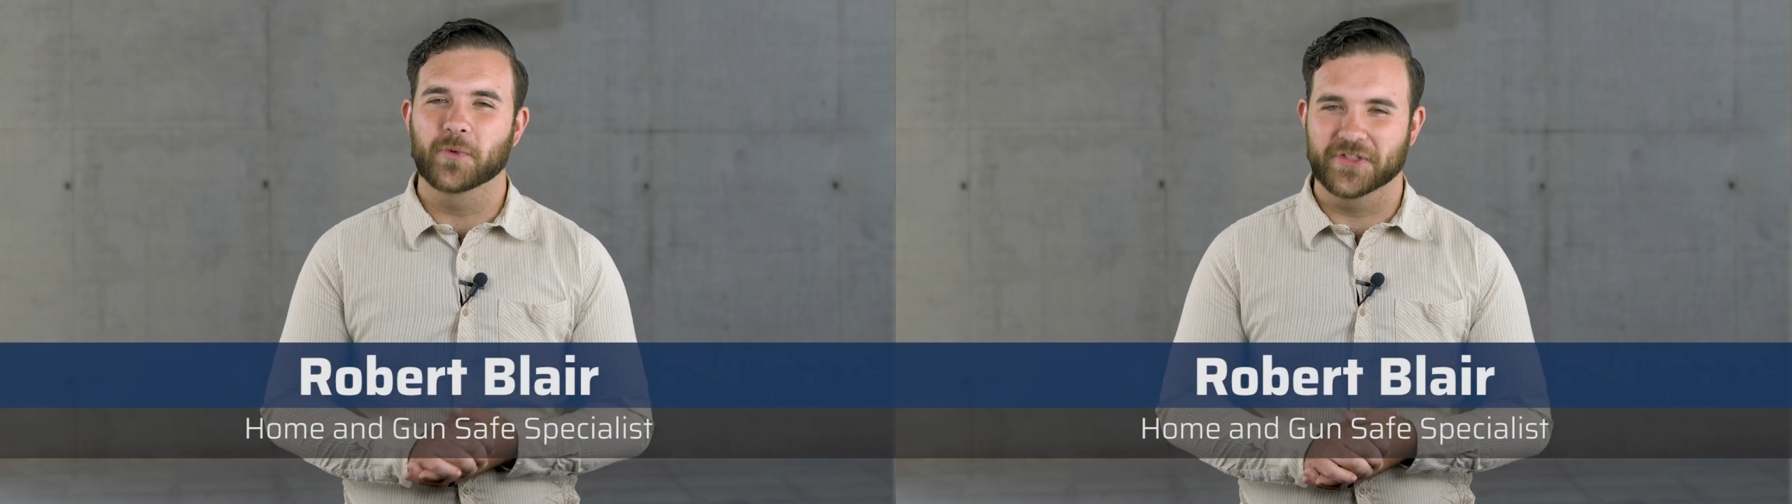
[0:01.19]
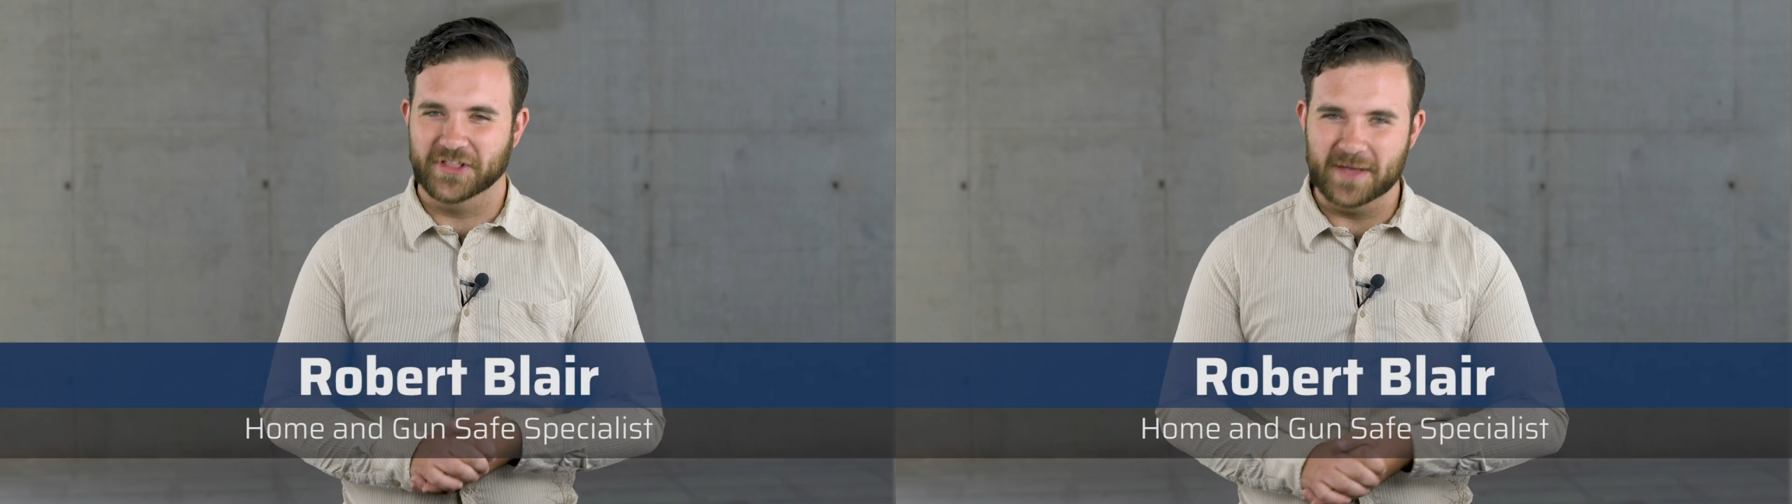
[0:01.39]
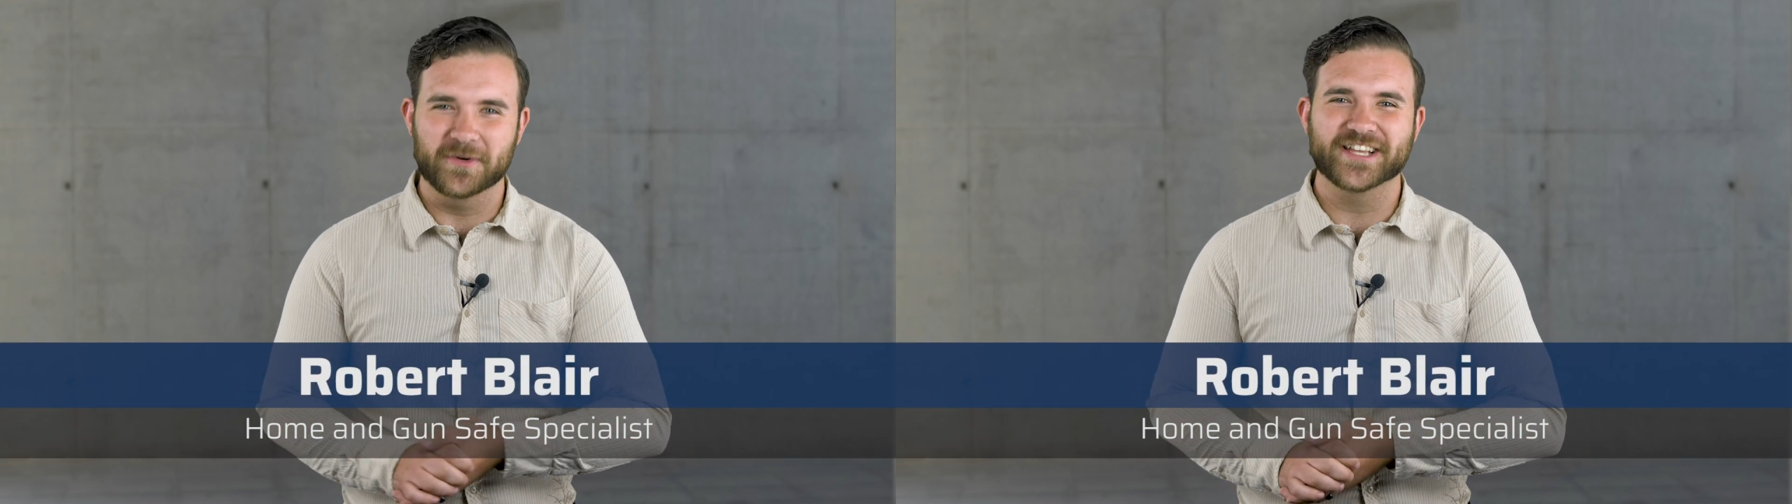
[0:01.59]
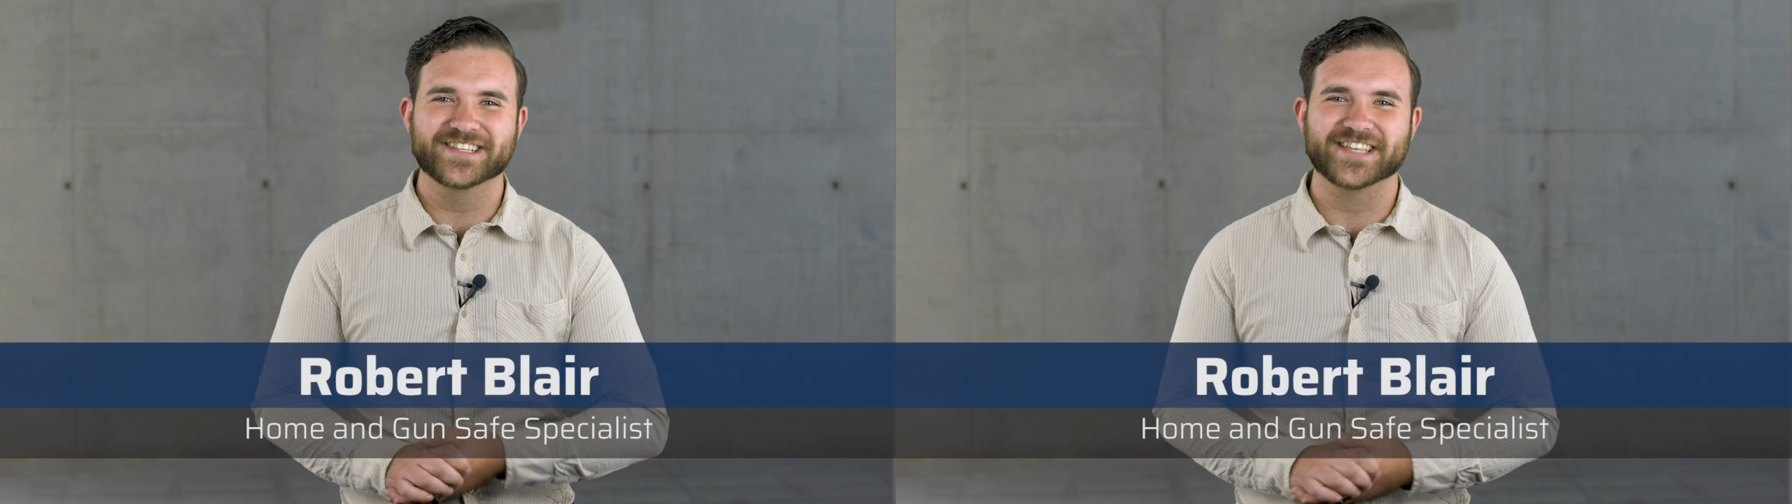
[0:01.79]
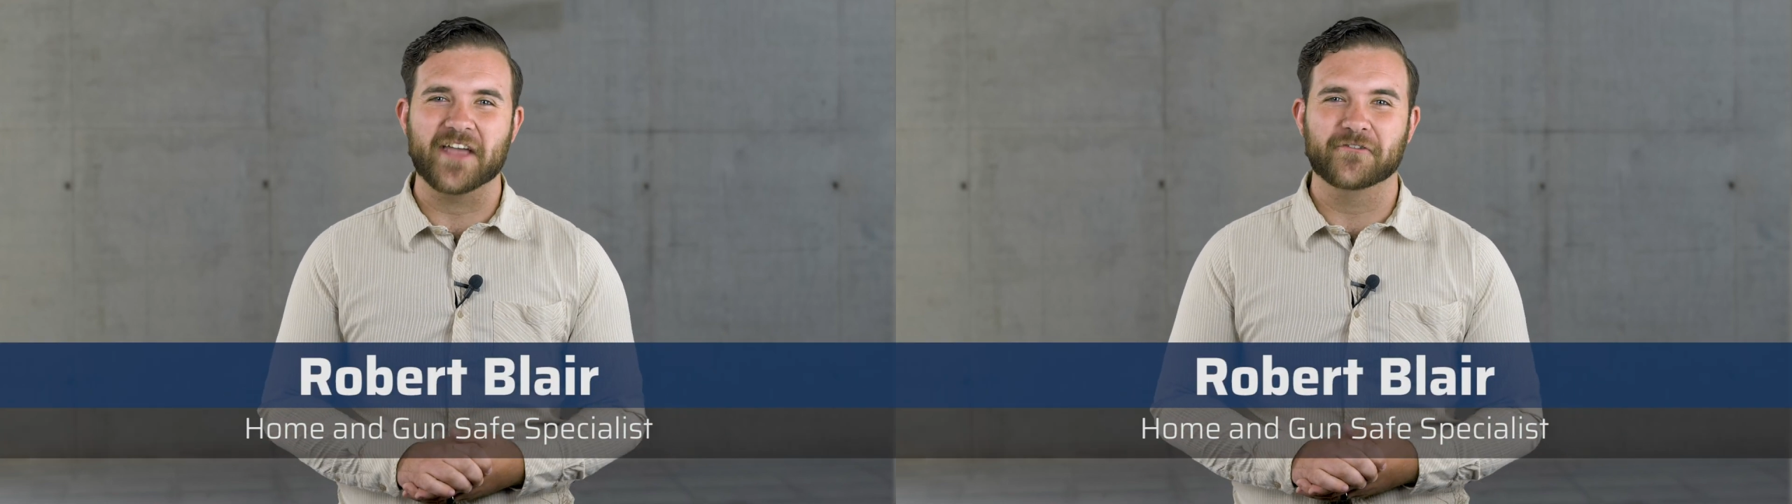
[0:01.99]
with Liberty
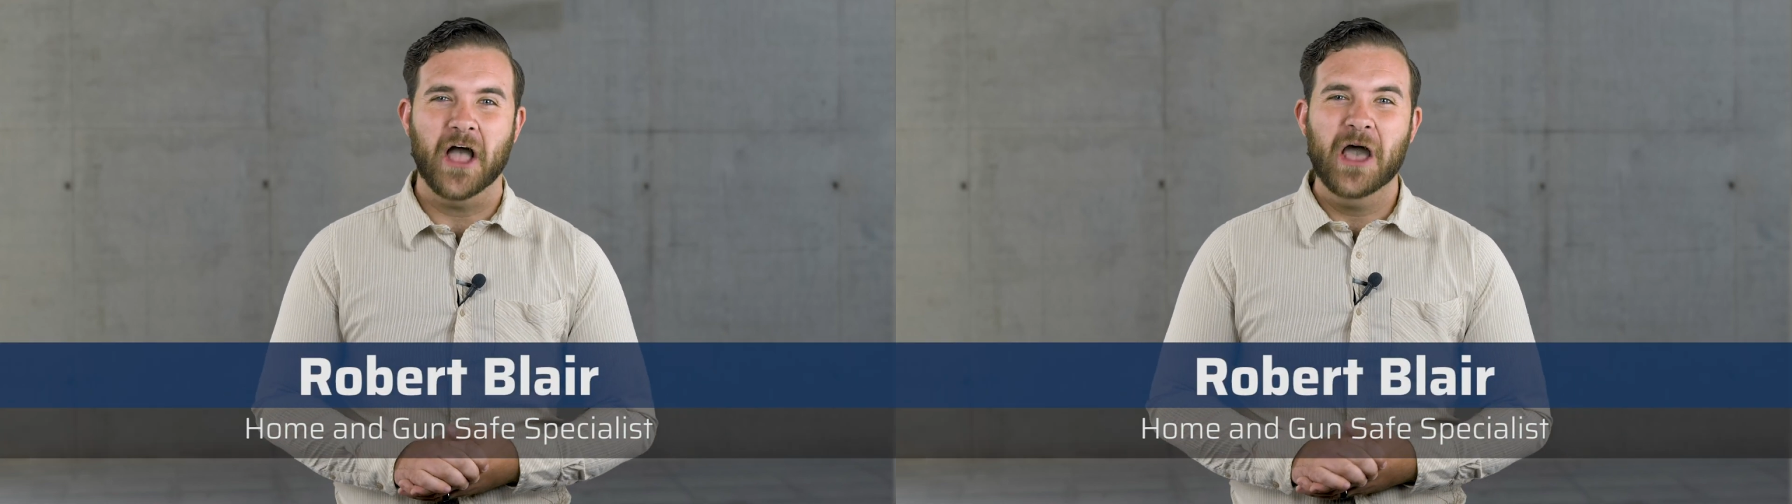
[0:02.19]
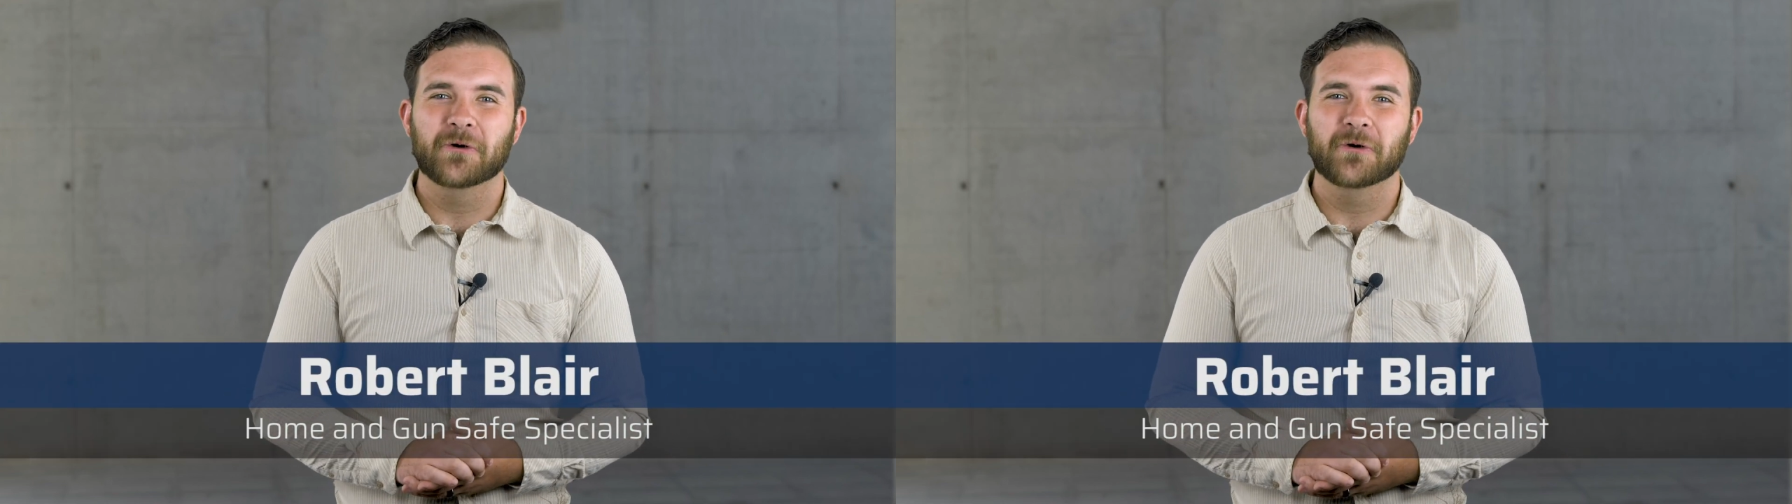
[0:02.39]
Safe.